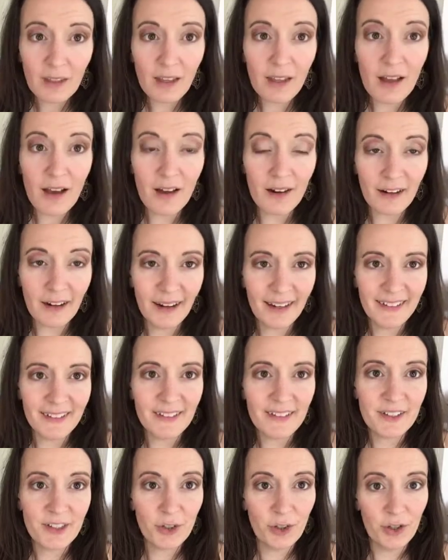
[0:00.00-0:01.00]
All right,
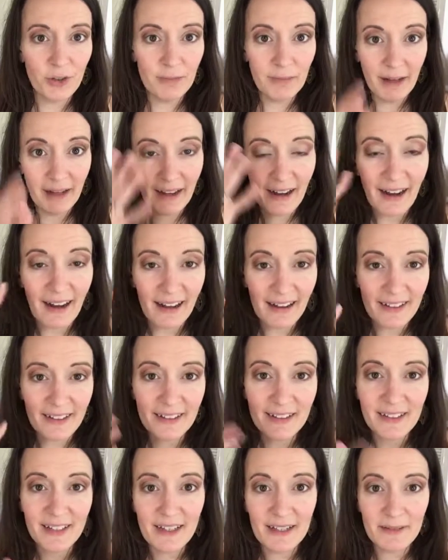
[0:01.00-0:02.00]
so my
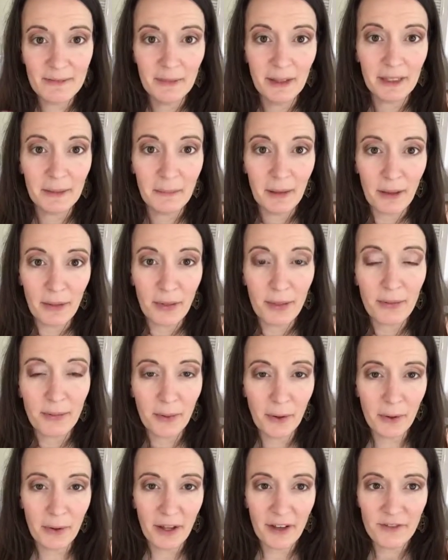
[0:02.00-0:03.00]
eyes and like my
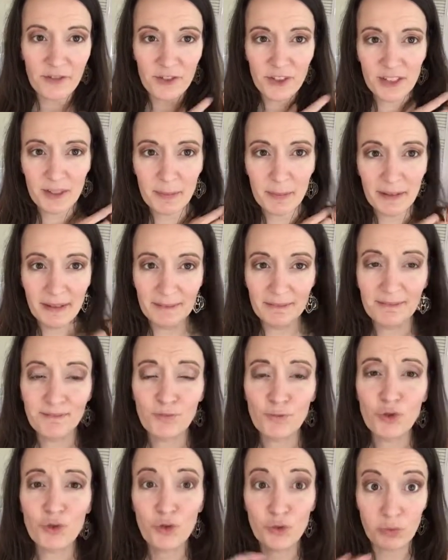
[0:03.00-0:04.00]
throat have just been
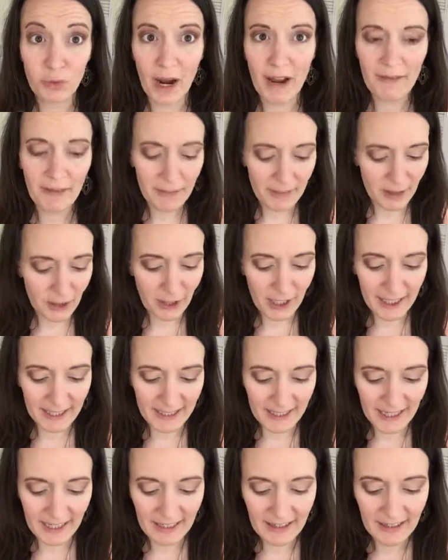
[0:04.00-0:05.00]
driving me
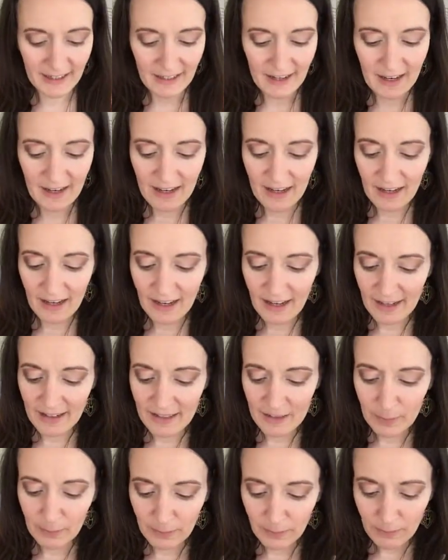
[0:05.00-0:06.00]
crazy.
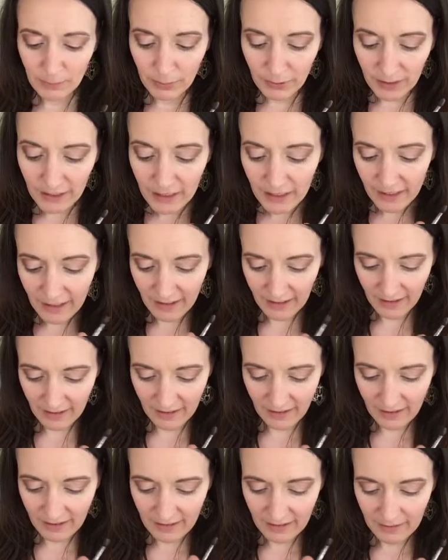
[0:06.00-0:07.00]
It's pretty
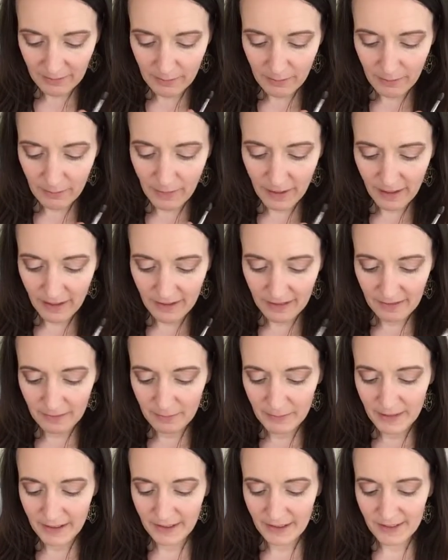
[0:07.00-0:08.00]
here, but
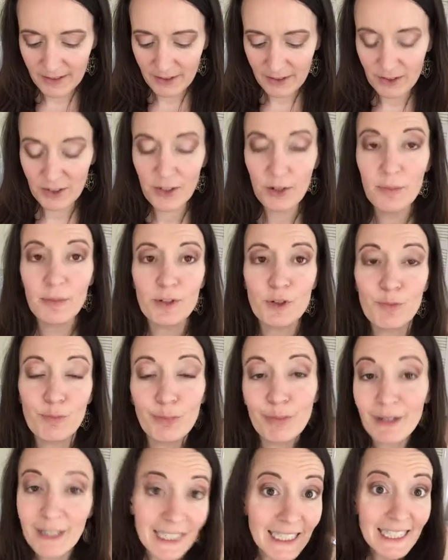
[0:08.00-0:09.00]
because there's so much
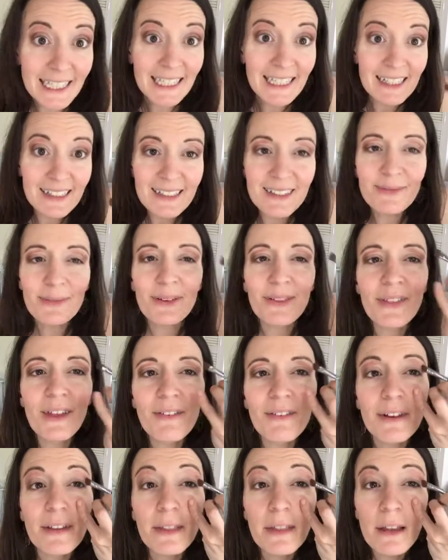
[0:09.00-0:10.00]
prettiness with
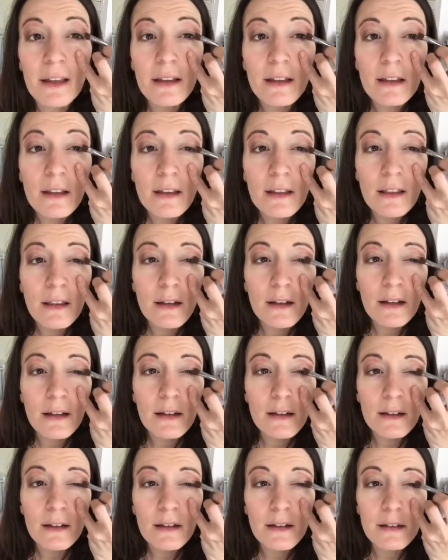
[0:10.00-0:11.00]
everything, then
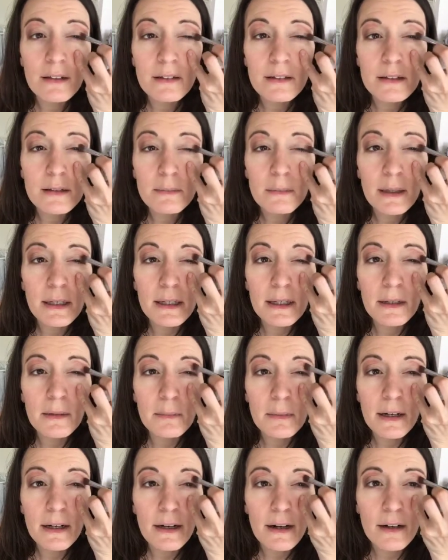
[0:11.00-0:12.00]
it is making
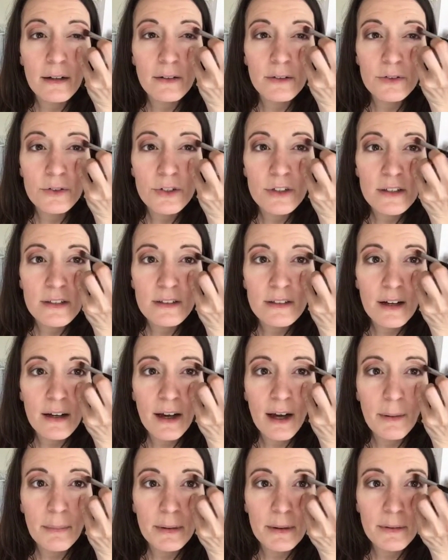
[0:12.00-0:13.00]
my allergies not
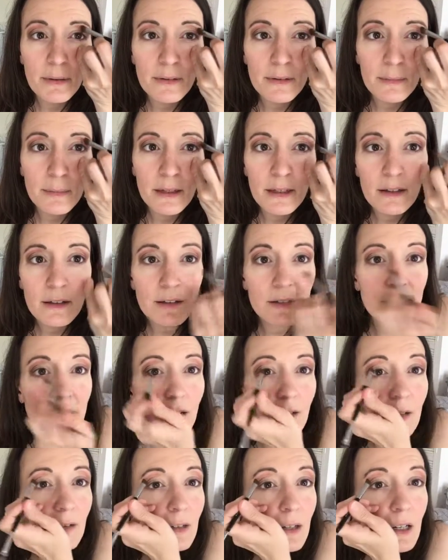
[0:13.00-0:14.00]
happy with me.
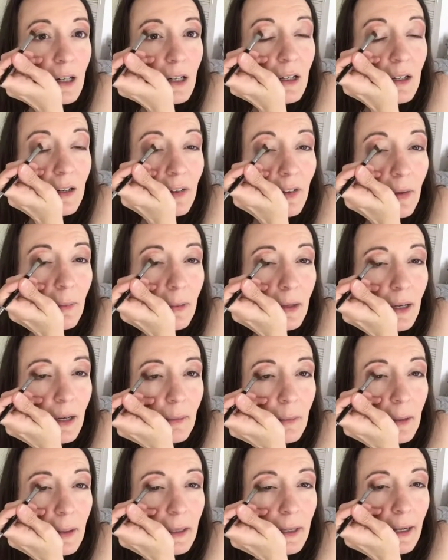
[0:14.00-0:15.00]
So I'm gonna
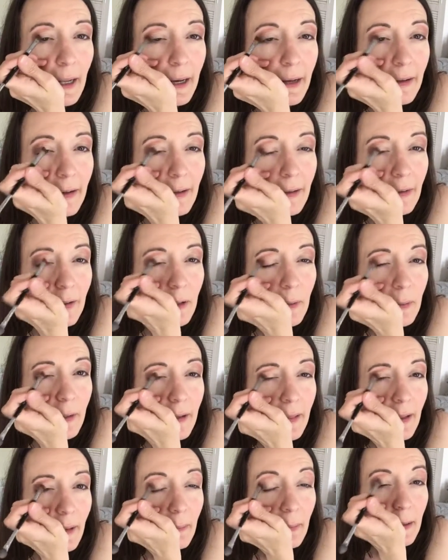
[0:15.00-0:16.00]
come in and add a little bit
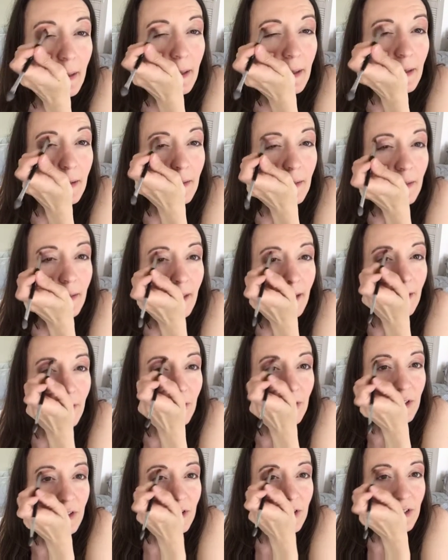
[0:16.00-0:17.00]
of that pink into that
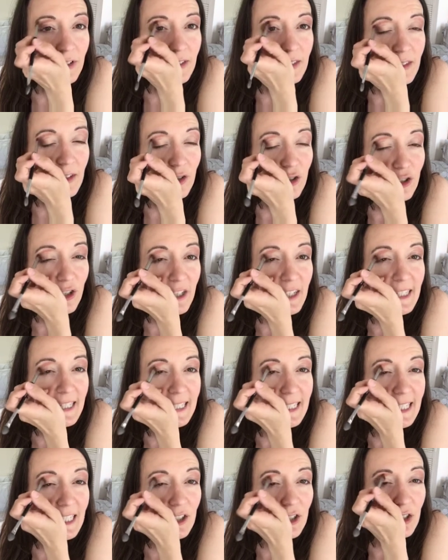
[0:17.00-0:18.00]

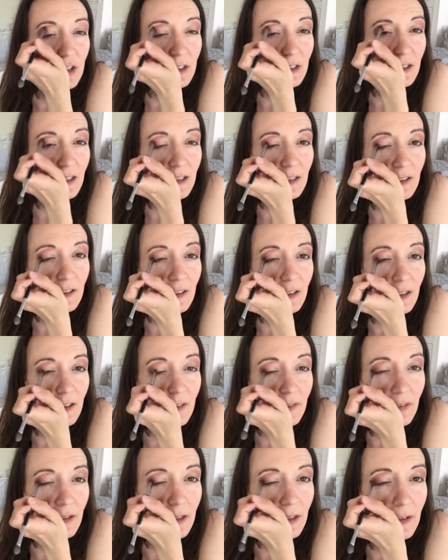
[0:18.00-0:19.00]
transition color
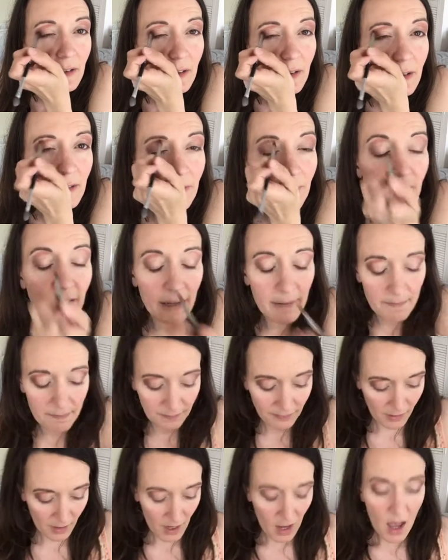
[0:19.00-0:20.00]
of the color Confident.
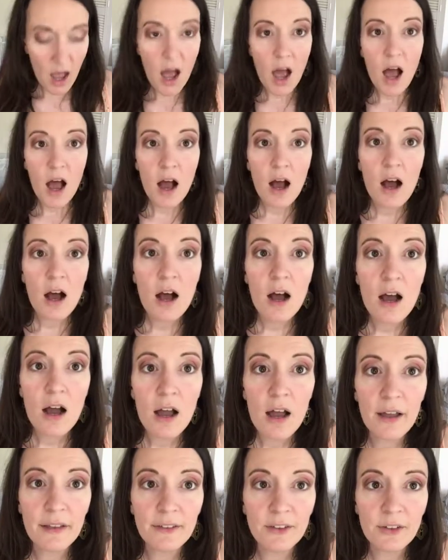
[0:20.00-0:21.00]

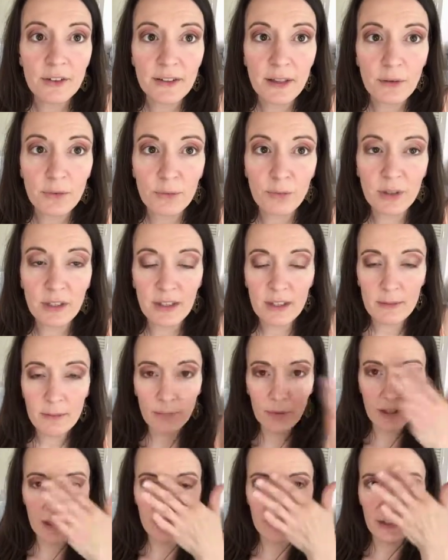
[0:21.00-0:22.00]
And you get that really
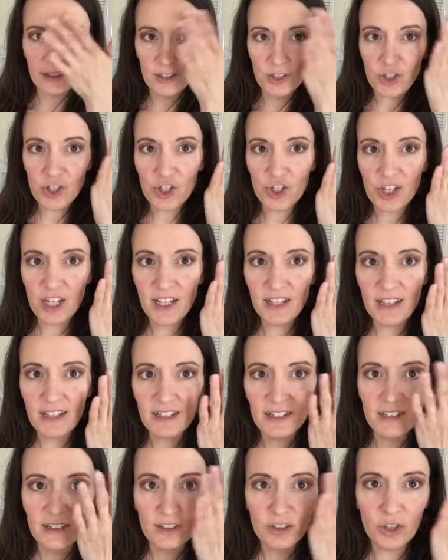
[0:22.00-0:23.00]
pretty like
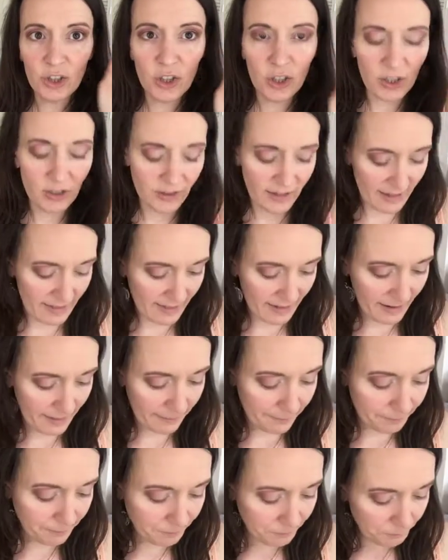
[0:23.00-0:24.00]
shaded look right there.
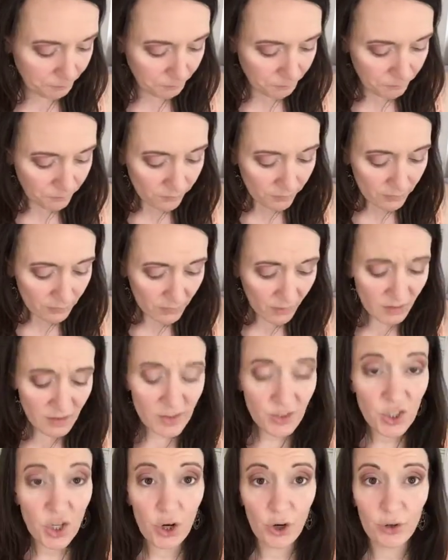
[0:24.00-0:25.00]

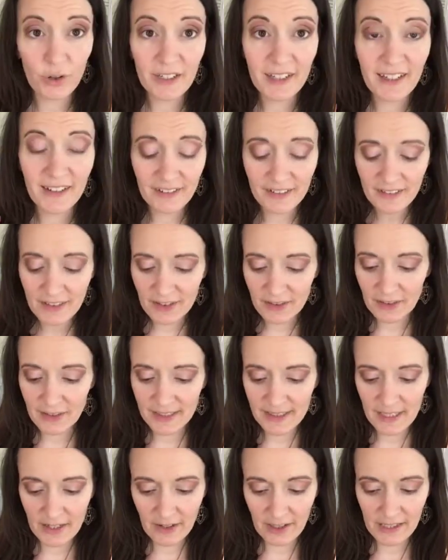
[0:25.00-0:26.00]
So here's a little
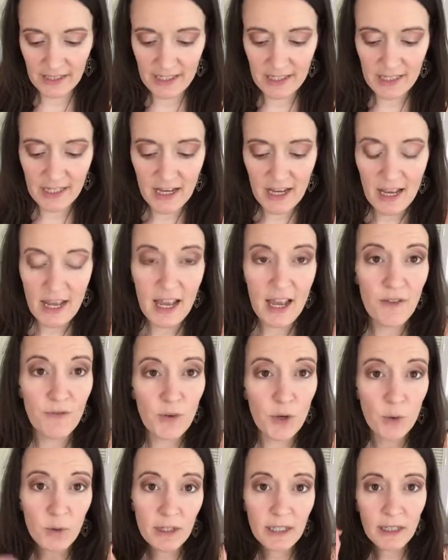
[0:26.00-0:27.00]
secret. If
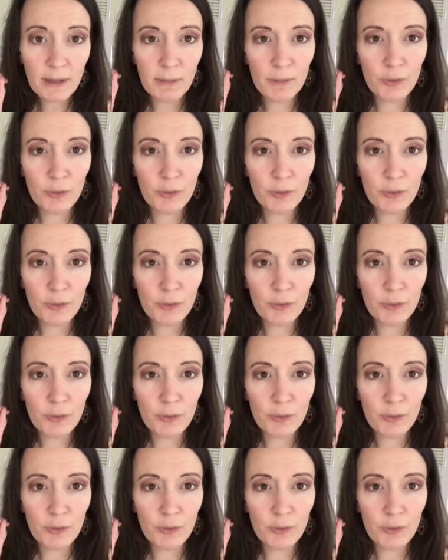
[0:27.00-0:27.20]
you want to get